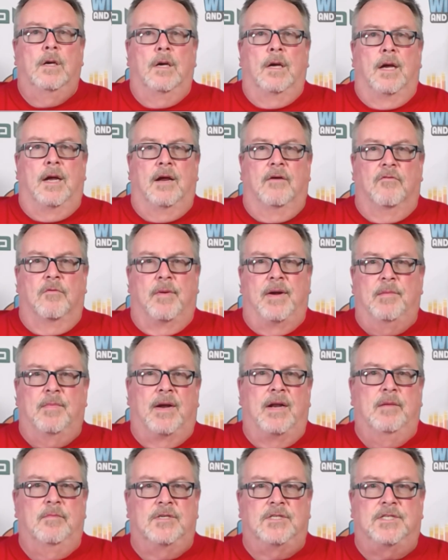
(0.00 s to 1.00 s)
Hey everybody,
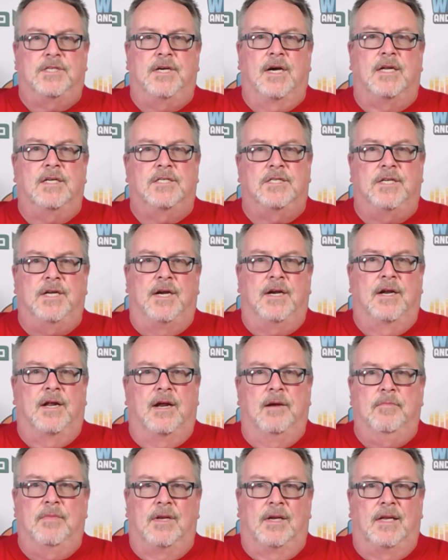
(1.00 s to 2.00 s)
my name is Scott Steehn.
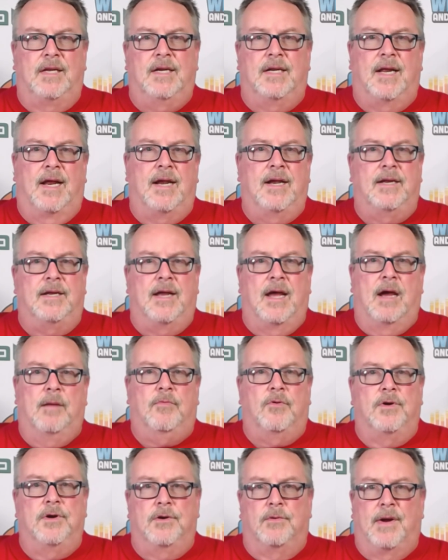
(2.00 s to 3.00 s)
I'm the lead
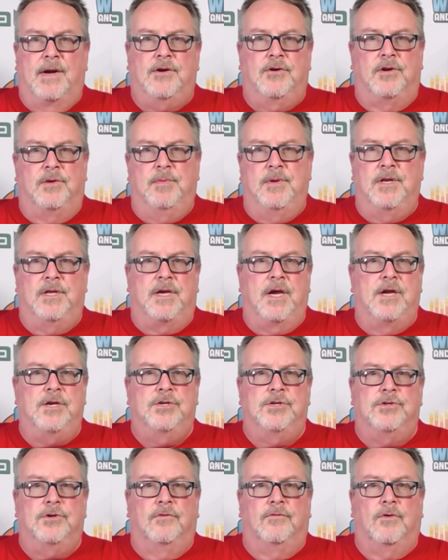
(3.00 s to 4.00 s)
handicapper and director of
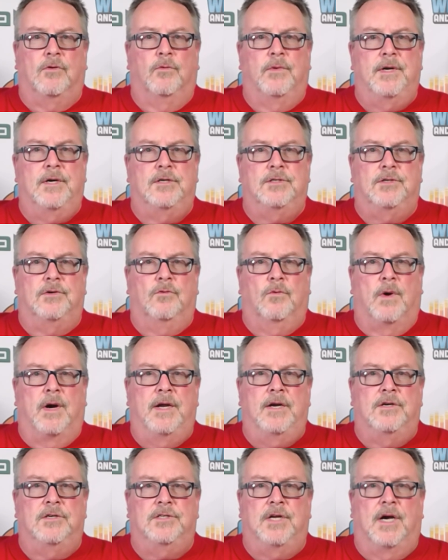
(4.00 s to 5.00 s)
communications over at
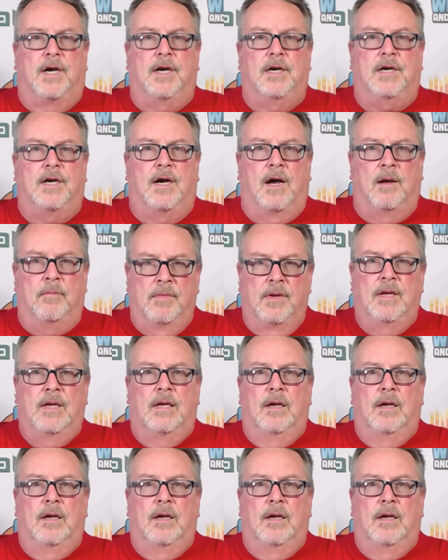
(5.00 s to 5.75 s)
winnersandwiners.com.